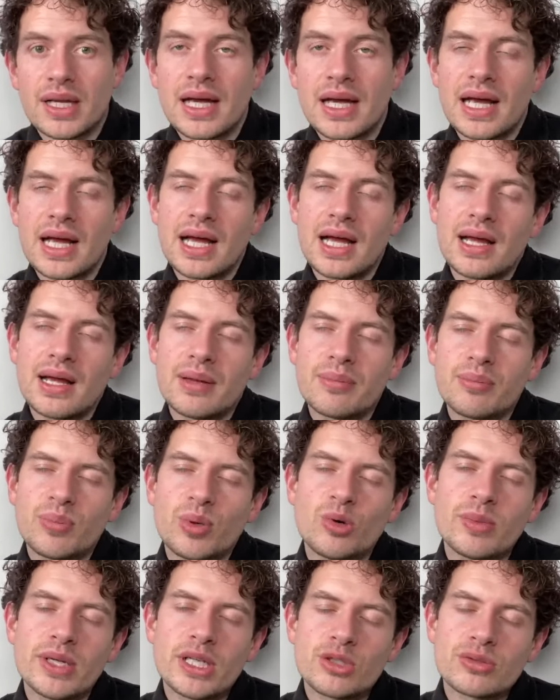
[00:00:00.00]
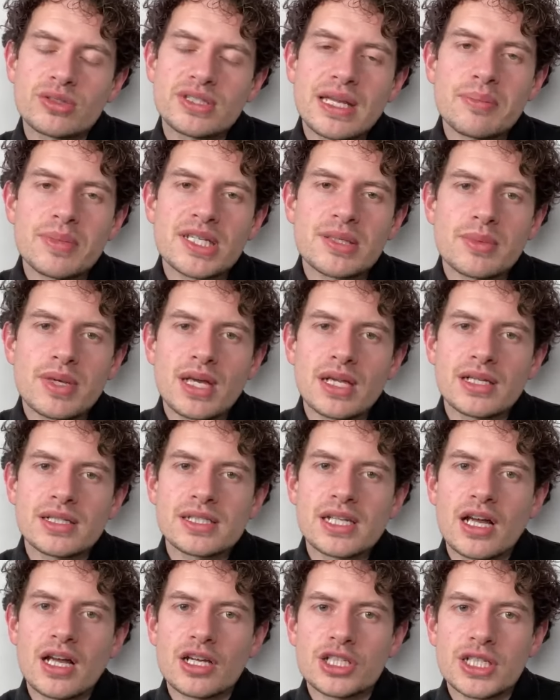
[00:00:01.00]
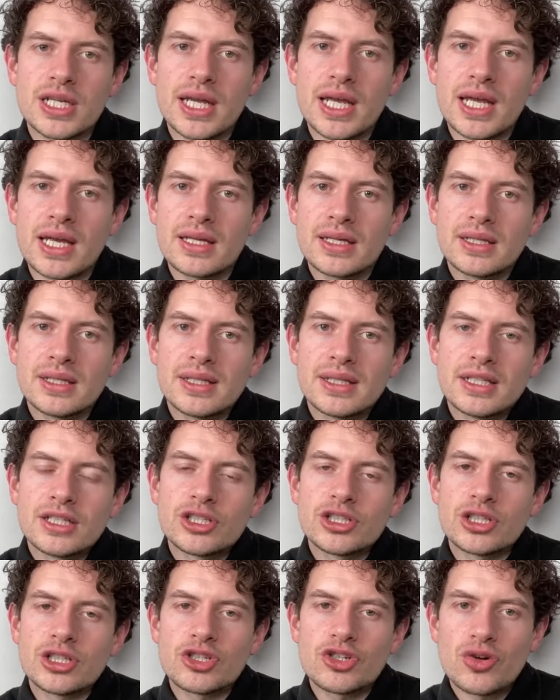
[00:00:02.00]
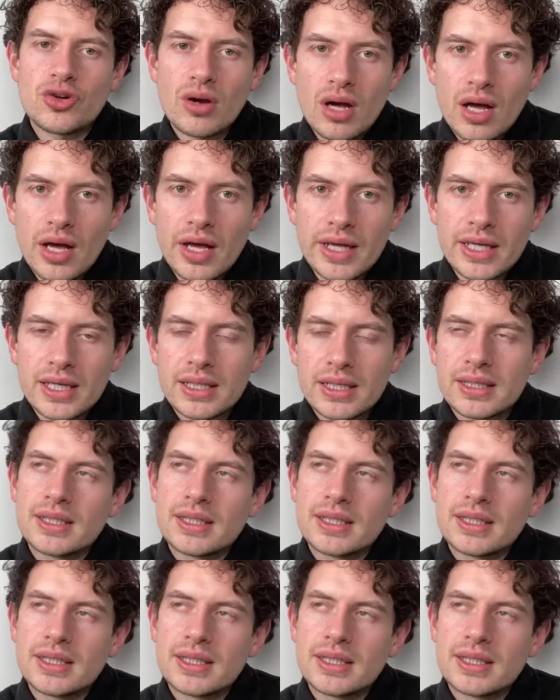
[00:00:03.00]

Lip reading: Paul Mitchell sent me some colours last year to try.